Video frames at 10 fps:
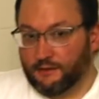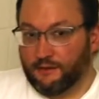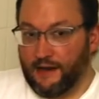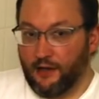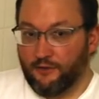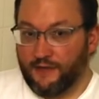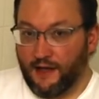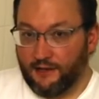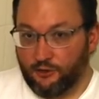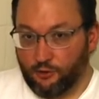now you've
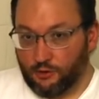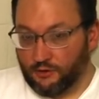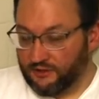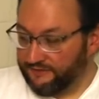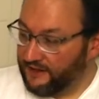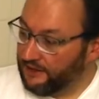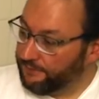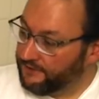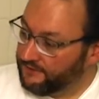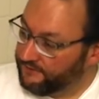got your
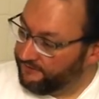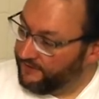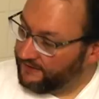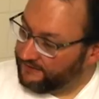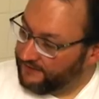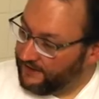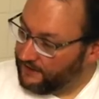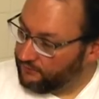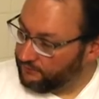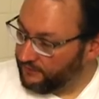developed, fixed,
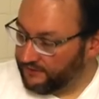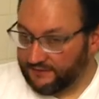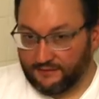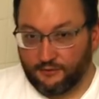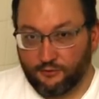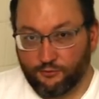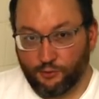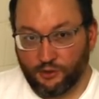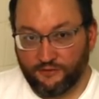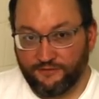and rinsed
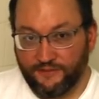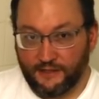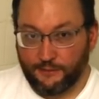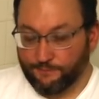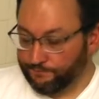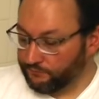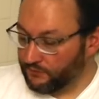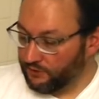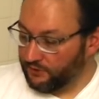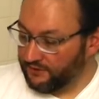roll of film.
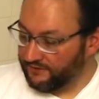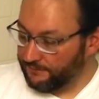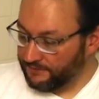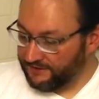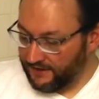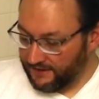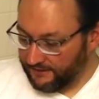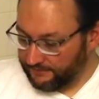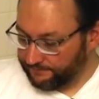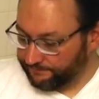You can simply take it,